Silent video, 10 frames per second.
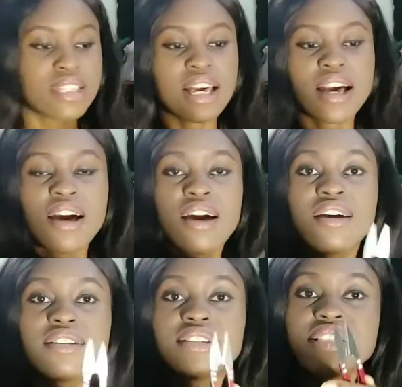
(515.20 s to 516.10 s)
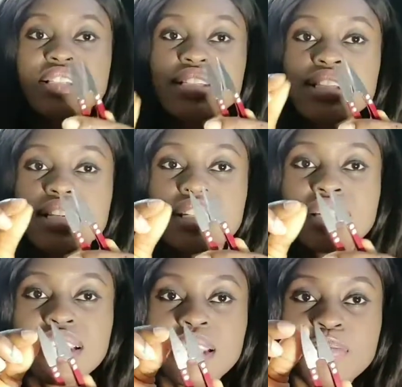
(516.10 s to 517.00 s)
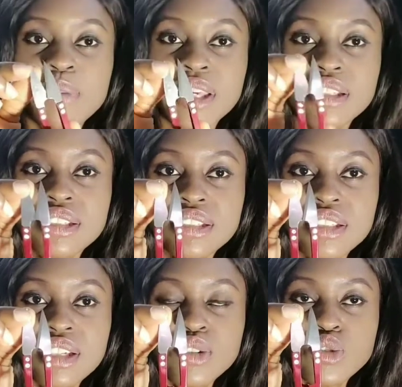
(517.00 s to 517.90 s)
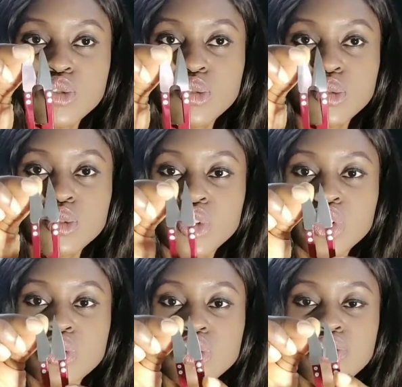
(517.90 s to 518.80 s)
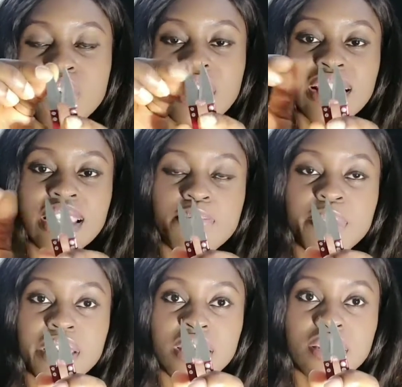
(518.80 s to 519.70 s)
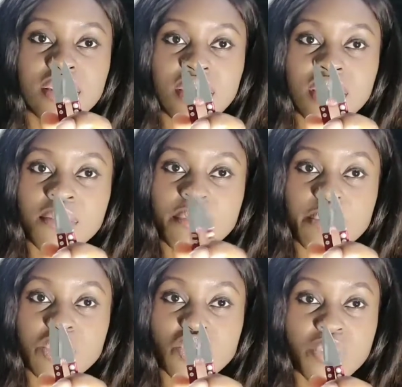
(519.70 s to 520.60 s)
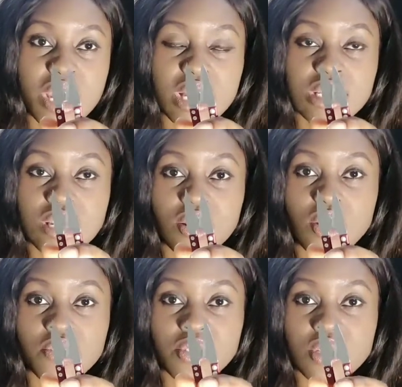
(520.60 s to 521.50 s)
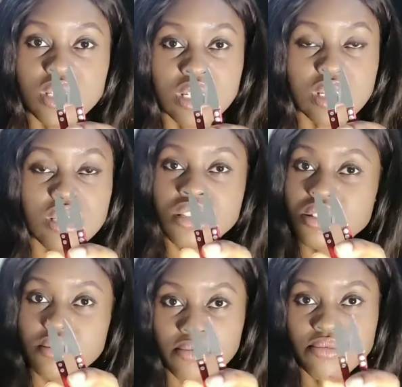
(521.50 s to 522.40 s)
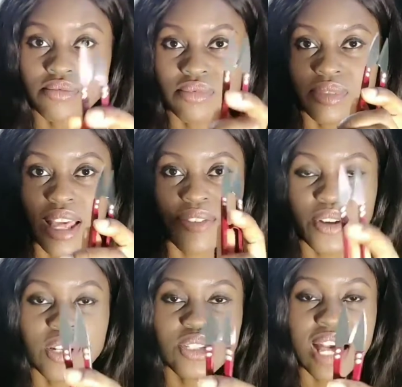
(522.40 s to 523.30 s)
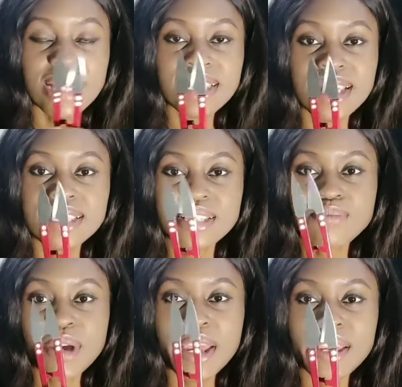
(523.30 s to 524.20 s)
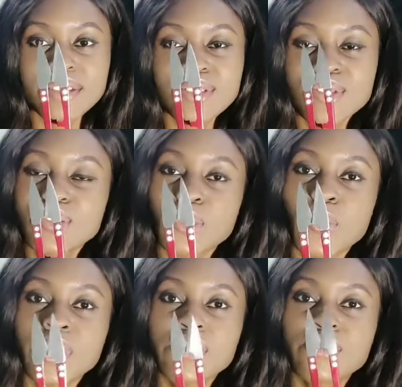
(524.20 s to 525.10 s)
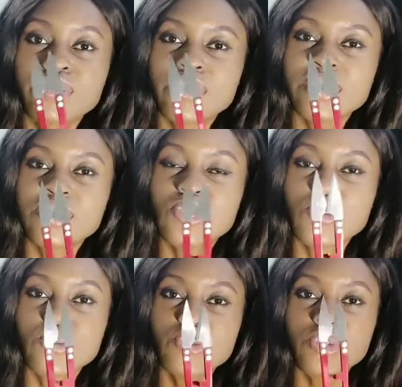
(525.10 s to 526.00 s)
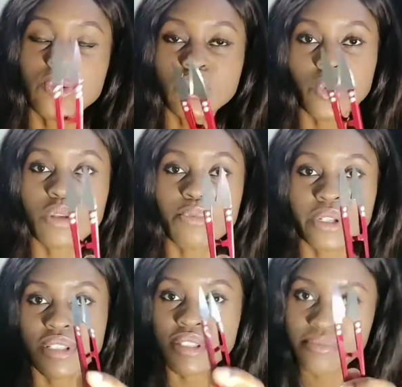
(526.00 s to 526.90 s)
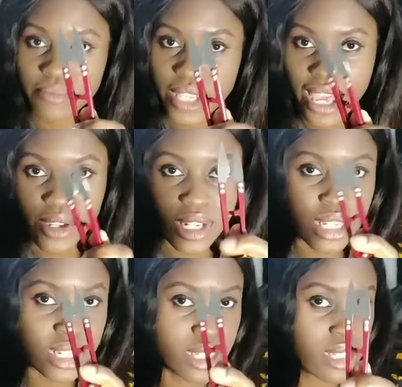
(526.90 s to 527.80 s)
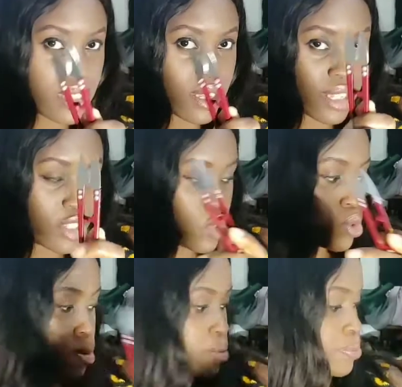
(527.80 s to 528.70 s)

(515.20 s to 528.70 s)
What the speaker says: is a clipping tool used for clipping, heavy threads and all of those things. I forgot to add that in my sewing tools for sewing, but yeah, you need this as a tool.